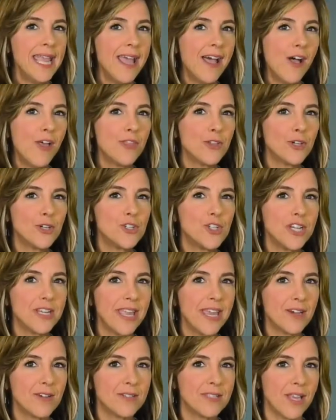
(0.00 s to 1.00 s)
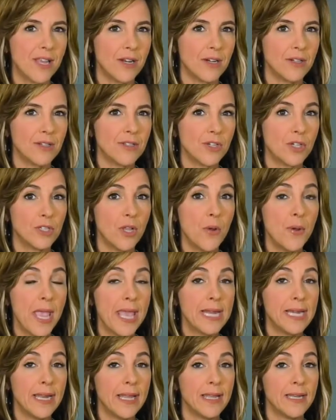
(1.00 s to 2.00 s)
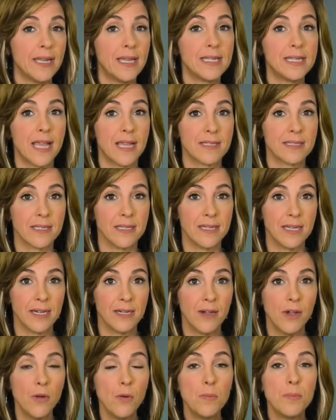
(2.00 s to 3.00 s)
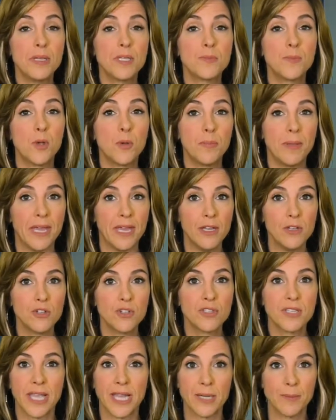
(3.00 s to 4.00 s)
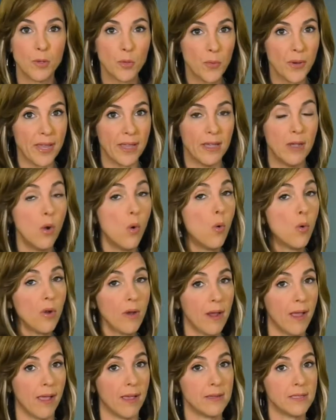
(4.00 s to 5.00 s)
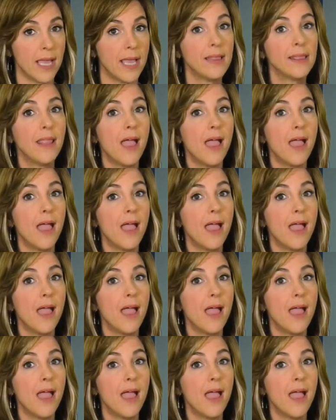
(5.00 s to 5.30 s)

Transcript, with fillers: Health Urgent Care Centers are located in Atascadero, Pismo Beach, Santa Maria, Orcutt, and